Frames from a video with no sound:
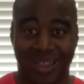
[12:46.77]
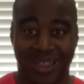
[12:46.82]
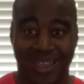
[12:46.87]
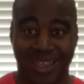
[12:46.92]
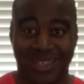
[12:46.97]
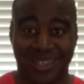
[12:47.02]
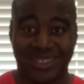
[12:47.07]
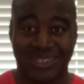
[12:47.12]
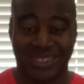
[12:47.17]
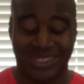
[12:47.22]

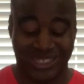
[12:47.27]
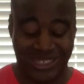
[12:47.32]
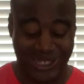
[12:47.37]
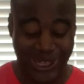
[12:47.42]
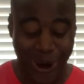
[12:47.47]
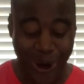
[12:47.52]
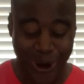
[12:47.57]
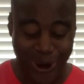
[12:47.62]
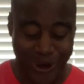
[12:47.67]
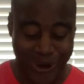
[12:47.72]
like, this is
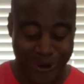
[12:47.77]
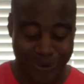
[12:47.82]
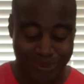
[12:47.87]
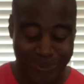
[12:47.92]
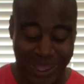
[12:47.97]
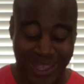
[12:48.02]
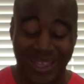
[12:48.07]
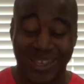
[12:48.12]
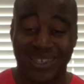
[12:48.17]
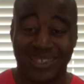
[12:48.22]
darker
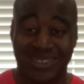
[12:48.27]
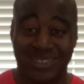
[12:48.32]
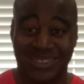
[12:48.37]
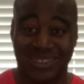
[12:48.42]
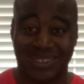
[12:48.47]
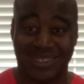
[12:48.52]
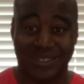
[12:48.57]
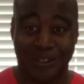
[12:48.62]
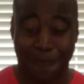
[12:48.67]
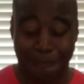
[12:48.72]

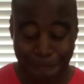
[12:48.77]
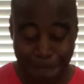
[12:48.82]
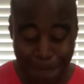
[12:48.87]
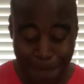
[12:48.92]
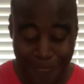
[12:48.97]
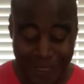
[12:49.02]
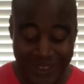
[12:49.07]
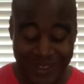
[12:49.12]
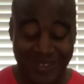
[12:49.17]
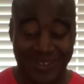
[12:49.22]
because
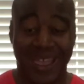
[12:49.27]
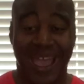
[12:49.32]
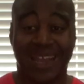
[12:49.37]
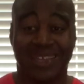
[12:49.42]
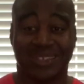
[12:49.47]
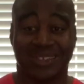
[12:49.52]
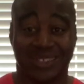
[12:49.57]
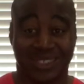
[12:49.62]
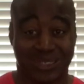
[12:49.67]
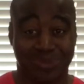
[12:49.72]
this is
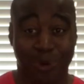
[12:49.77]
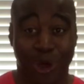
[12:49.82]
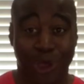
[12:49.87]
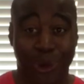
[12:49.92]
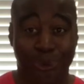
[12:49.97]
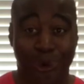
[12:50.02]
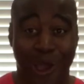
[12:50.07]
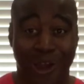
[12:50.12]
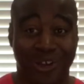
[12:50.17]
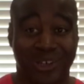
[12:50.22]
actually
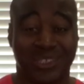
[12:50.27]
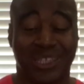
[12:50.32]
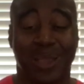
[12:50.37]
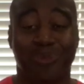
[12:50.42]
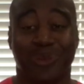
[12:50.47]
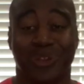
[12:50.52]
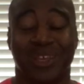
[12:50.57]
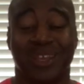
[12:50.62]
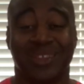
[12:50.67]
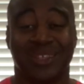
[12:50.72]
smaller water. It's
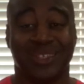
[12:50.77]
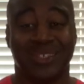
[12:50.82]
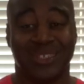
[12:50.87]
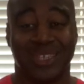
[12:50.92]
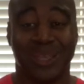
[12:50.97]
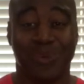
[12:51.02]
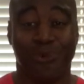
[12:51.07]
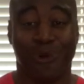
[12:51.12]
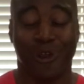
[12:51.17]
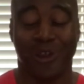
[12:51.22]
able to hit the
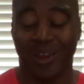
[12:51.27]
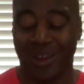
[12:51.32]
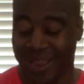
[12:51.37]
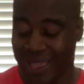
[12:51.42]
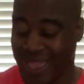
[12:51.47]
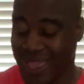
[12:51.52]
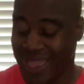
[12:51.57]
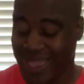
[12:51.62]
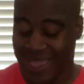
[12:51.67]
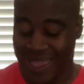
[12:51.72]
T more
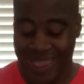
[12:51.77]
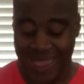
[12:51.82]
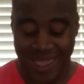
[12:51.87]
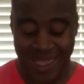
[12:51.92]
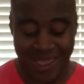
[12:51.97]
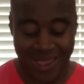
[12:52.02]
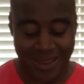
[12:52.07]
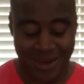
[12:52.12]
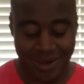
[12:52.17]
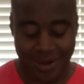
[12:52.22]

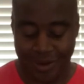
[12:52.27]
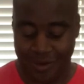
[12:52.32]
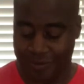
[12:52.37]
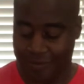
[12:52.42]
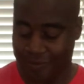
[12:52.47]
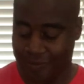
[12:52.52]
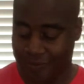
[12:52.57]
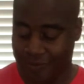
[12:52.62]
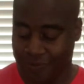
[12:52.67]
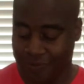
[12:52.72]
and
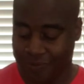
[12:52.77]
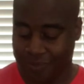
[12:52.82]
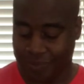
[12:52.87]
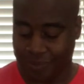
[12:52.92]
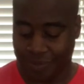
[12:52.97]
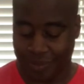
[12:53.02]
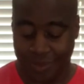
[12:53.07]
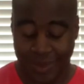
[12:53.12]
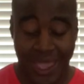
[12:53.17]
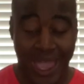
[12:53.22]

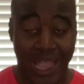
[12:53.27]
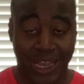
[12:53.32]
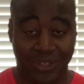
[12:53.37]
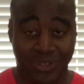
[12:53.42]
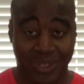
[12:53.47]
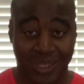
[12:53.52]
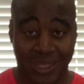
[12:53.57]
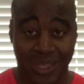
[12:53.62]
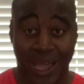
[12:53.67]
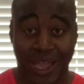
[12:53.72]

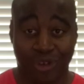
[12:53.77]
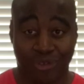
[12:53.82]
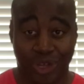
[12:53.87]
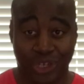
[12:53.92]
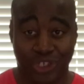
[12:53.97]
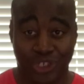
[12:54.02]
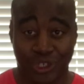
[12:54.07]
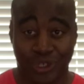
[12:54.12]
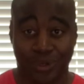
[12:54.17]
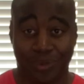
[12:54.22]
actually
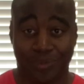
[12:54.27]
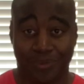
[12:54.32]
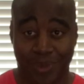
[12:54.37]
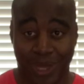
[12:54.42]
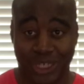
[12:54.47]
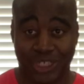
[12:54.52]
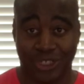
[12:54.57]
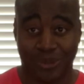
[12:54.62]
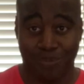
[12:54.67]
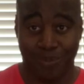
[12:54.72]
hydrate you
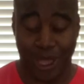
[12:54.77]
much